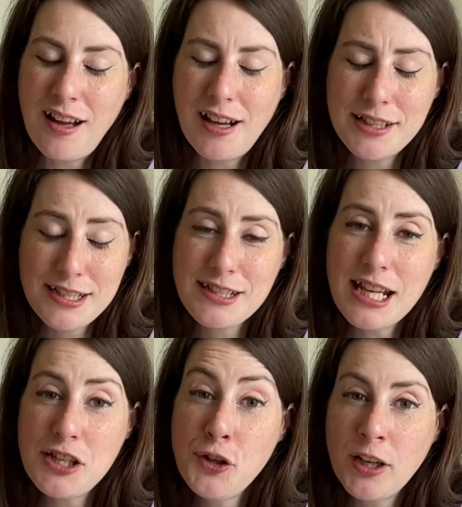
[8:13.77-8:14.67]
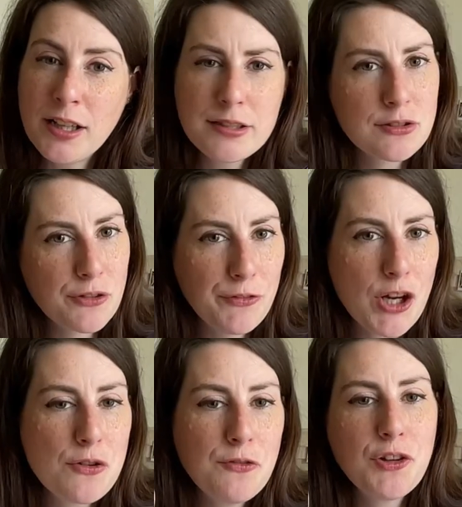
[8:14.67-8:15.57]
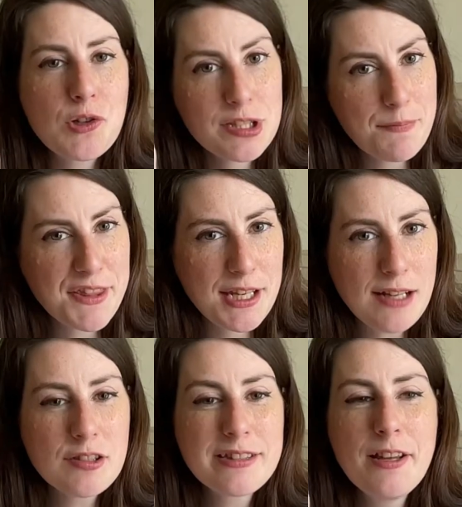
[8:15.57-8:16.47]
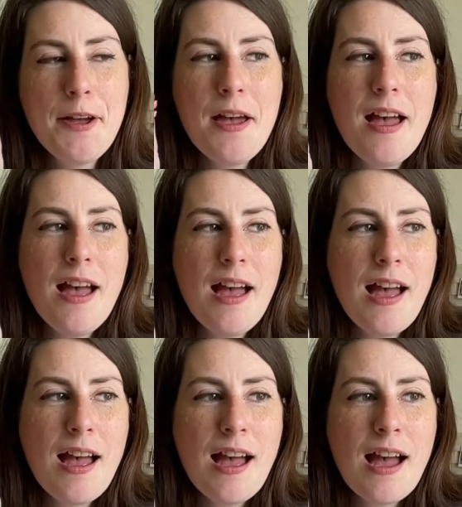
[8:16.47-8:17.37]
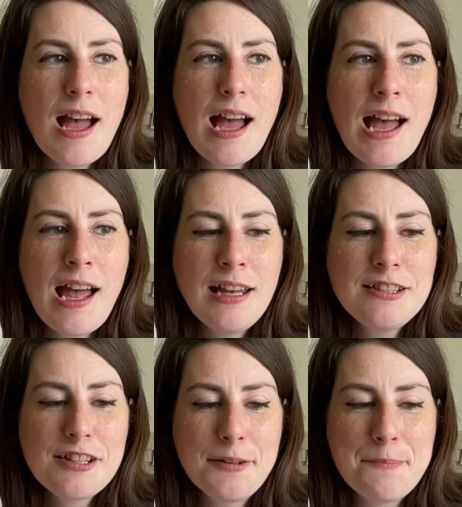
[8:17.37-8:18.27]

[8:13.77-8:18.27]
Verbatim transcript: I did get you guys to vote for something else. And